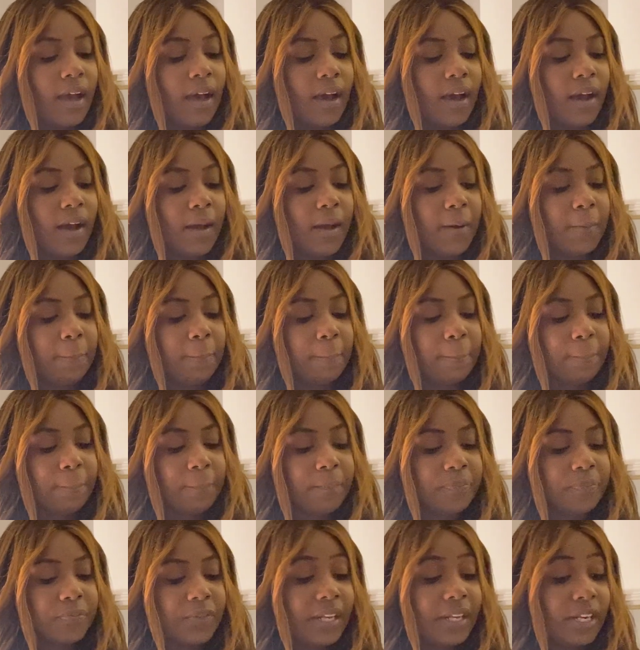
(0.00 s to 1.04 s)

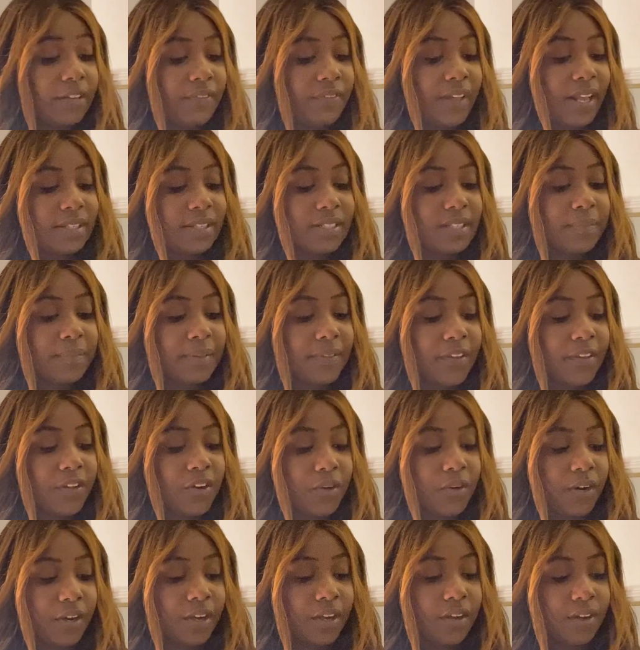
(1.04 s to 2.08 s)
And if that's something that
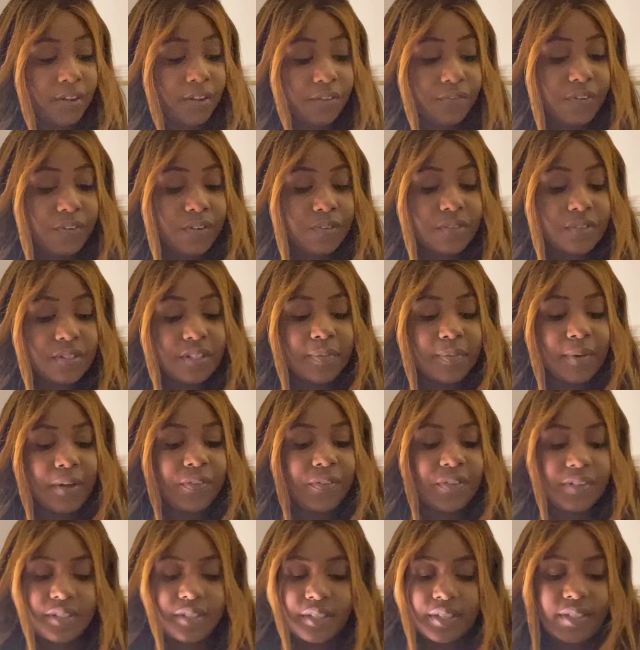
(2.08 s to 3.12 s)
you're confused about,
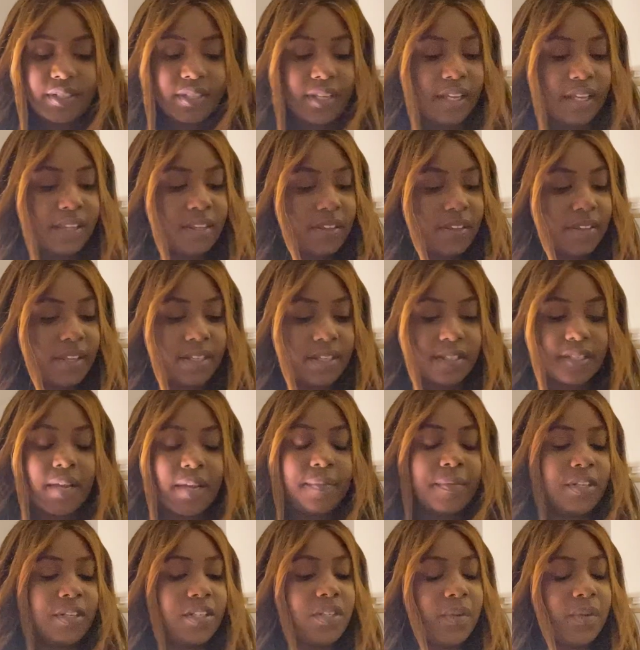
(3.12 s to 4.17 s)
this is saying that that's
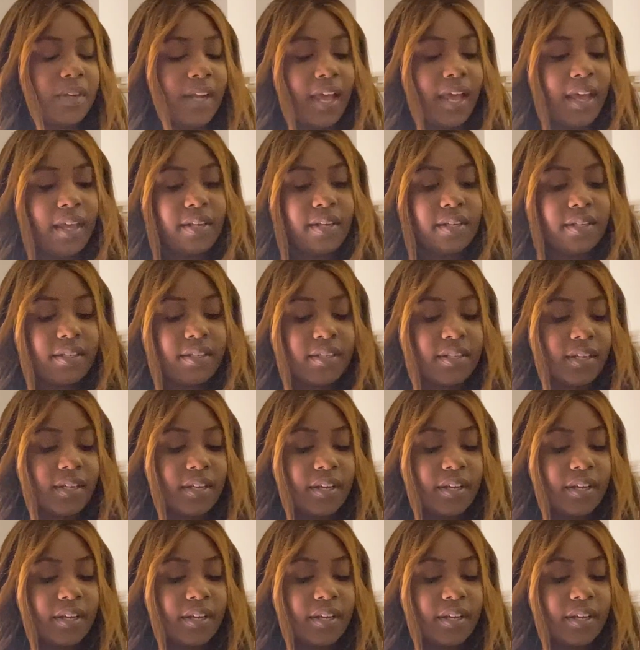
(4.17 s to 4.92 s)
coming to an end.